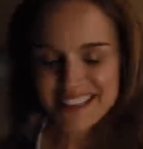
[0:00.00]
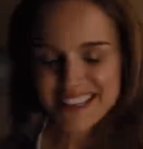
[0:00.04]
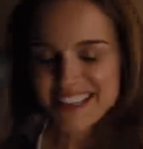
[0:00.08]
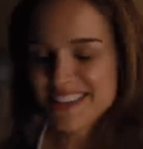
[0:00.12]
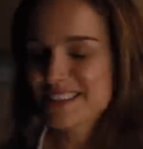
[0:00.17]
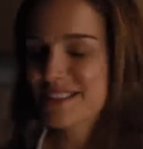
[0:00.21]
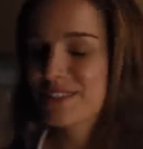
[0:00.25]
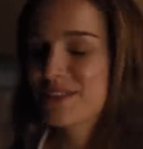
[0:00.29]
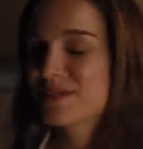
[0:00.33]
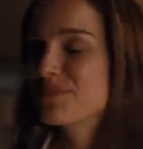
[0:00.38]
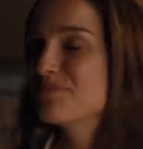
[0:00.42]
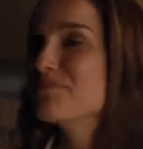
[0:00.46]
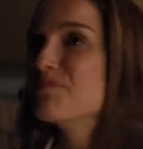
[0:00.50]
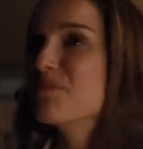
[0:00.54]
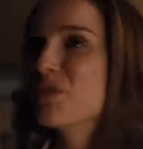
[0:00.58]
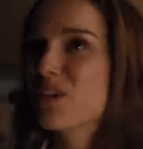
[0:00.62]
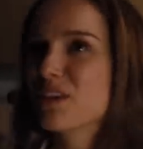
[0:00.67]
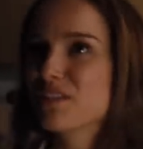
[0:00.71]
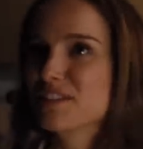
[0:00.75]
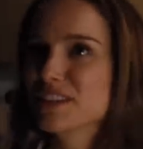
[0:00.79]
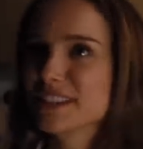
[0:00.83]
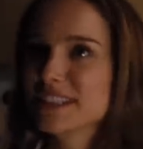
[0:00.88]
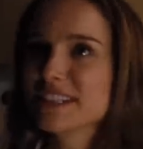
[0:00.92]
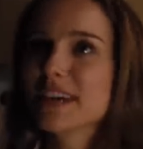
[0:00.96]
it's more
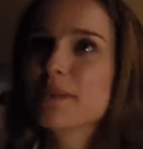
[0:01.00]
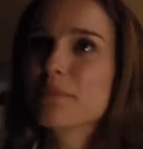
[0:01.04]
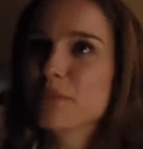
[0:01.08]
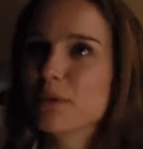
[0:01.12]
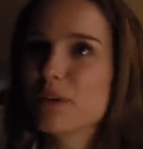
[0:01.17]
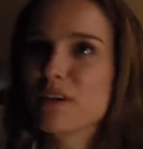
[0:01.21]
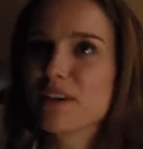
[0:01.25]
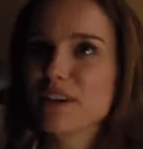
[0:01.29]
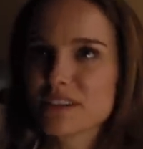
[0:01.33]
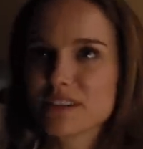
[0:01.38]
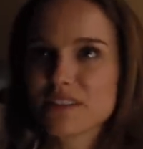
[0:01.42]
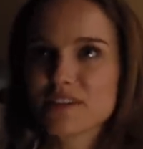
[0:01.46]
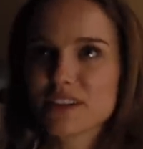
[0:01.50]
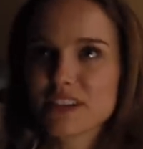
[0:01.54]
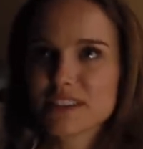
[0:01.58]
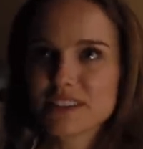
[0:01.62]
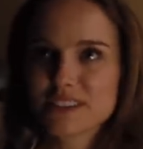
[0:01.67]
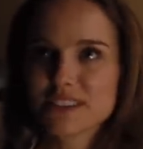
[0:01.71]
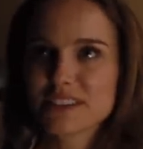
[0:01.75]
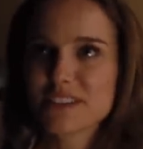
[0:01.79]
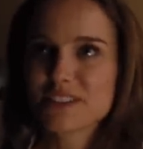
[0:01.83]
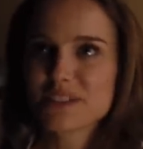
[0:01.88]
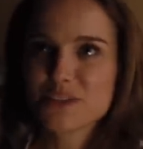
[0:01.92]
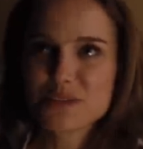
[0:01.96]
of a temporary
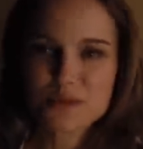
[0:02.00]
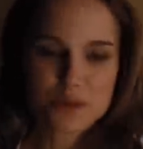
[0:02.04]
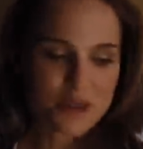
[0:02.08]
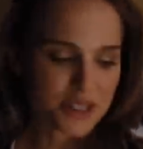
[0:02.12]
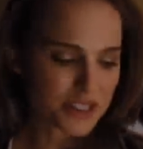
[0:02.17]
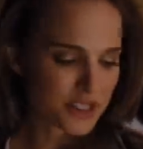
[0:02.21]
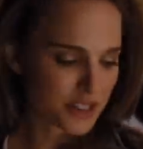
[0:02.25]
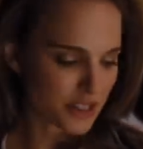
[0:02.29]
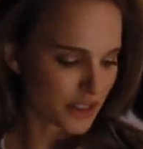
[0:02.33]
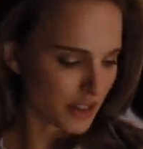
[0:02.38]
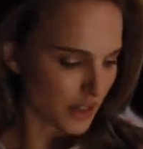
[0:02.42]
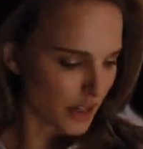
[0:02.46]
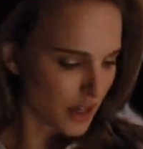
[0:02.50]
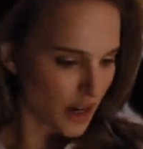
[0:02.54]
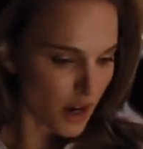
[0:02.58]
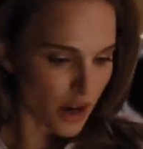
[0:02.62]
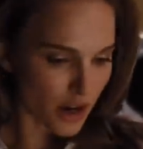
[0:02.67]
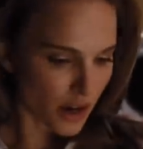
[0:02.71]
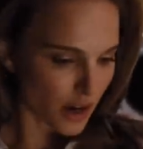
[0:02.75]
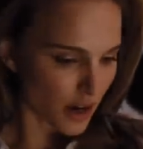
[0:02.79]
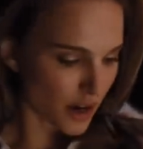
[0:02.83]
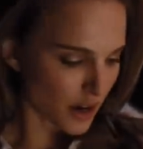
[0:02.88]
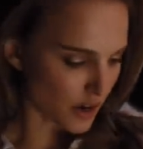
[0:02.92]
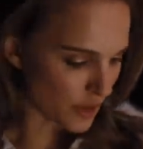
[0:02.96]
living situation.
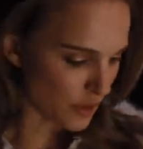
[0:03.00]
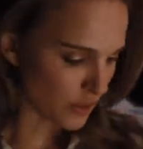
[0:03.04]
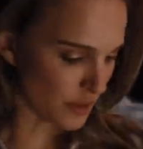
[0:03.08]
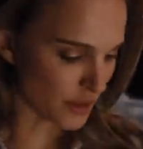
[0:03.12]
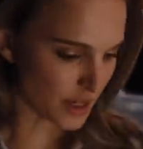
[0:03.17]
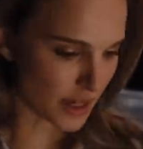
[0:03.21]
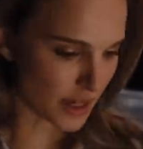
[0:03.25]
Oh,